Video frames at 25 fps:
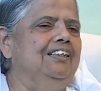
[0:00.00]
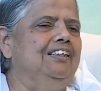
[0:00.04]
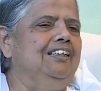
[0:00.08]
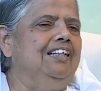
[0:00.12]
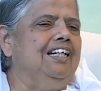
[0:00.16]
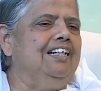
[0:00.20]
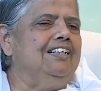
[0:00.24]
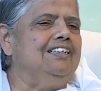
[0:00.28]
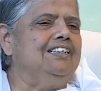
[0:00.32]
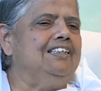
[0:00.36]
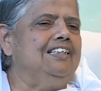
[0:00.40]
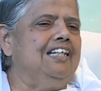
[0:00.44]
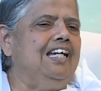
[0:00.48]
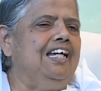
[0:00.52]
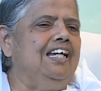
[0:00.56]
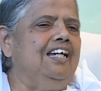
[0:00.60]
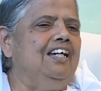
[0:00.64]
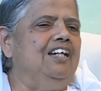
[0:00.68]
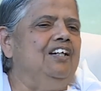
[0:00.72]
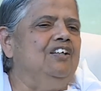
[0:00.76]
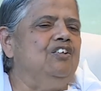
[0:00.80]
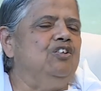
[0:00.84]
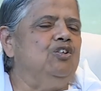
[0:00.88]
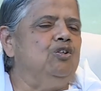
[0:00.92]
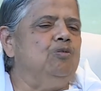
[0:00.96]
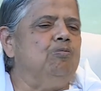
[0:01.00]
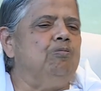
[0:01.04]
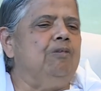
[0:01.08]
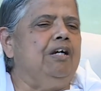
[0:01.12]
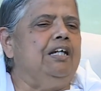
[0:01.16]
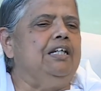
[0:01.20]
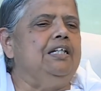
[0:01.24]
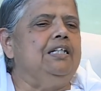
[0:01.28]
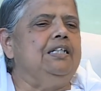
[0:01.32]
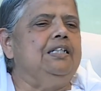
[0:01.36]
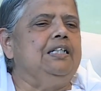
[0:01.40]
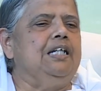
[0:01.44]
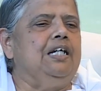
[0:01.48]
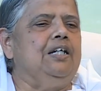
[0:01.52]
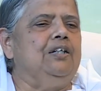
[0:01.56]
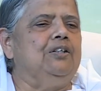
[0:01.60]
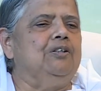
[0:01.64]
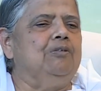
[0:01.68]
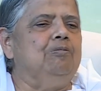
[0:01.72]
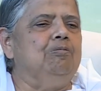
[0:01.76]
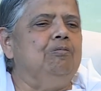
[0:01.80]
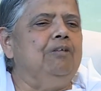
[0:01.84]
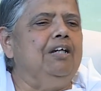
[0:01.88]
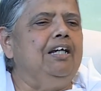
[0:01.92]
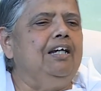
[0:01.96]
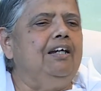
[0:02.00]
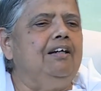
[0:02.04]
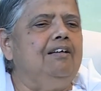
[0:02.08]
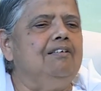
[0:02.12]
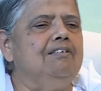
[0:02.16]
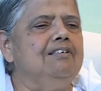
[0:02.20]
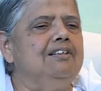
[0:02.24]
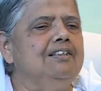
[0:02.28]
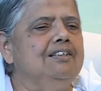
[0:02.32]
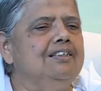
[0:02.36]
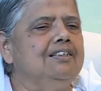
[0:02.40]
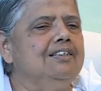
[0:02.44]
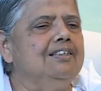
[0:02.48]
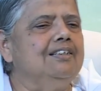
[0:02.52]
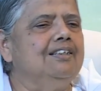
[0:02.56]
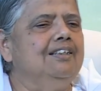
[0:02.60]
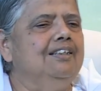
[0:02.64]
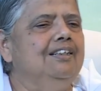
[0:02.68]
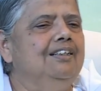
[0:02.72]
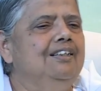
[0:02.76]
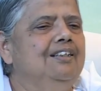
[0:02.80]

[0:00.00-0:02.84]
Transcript: they say to meditate means